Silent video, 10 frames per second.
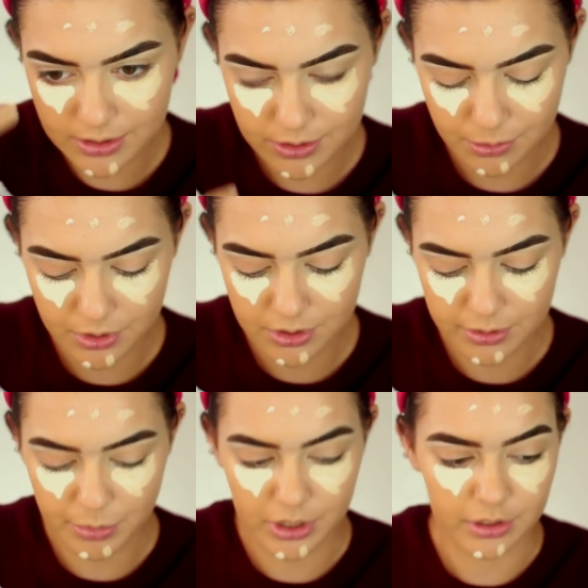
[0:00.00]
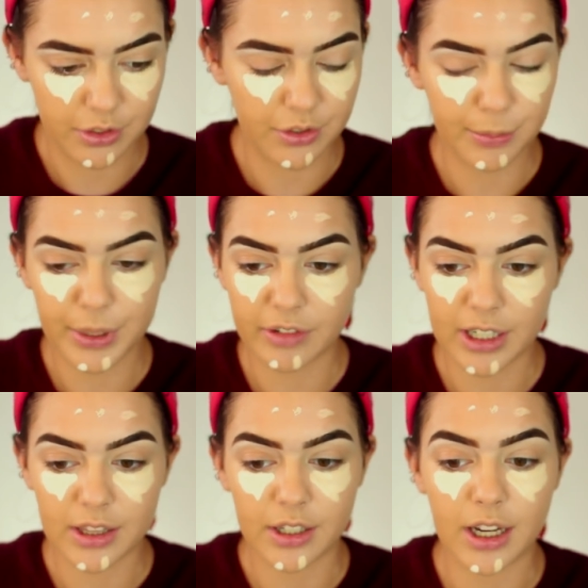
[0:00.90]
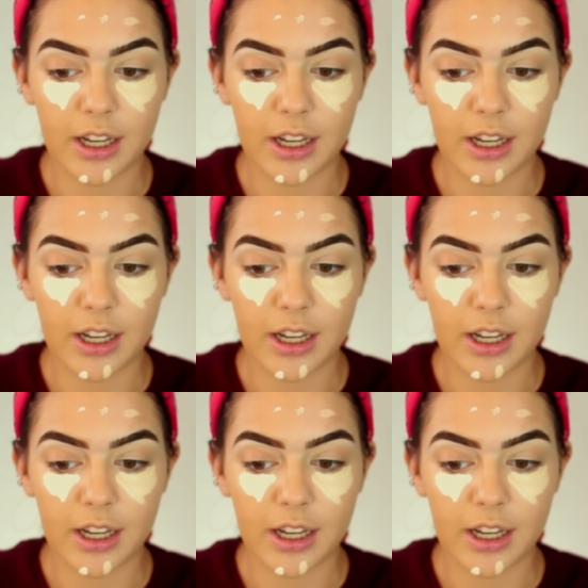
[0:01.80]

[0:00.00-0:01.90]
So we're just gonna put a little bit right there to